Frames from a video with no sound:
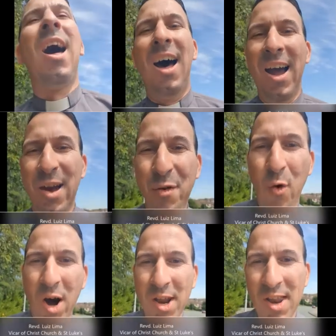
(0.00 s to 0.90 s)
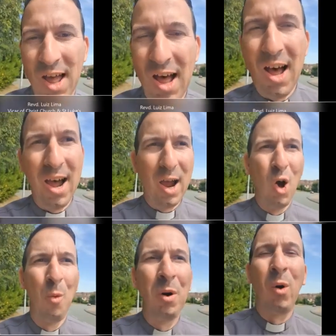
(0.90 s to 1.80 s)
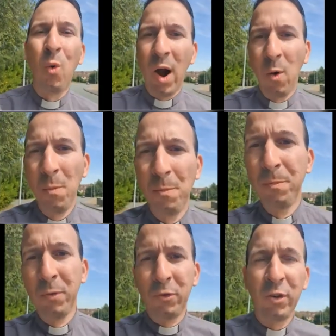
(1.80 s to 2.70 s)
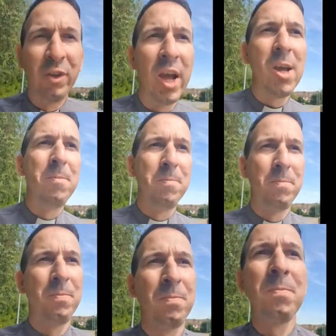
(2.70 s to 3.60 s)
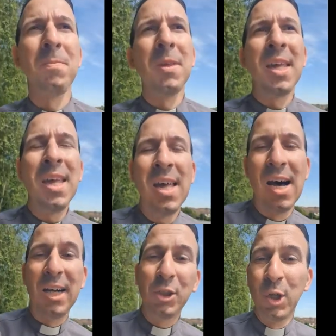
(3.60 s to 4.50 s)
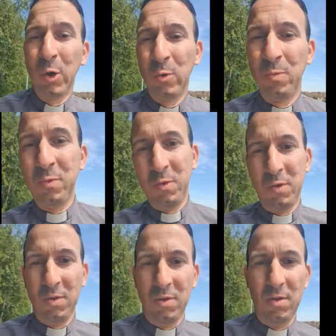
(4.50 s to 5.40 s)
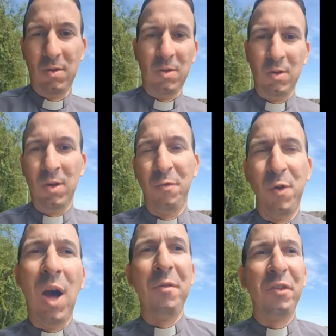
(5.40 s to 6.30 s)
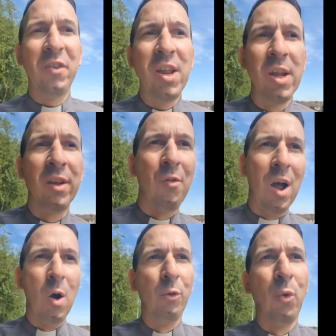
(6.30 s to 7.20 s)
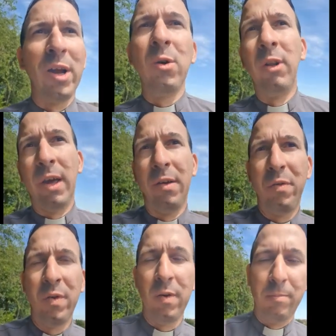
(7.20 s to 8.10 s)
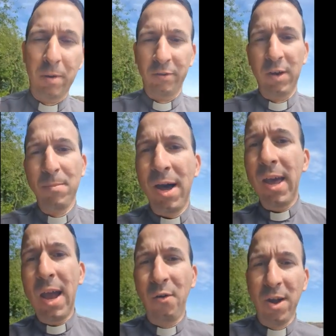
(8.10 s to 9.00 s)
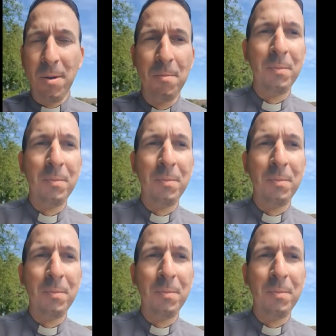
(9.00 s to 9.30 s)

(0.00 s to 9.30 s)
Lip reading: Hi everyone, I hope you're well today. I don't know if you have seen it around where you live, but in my area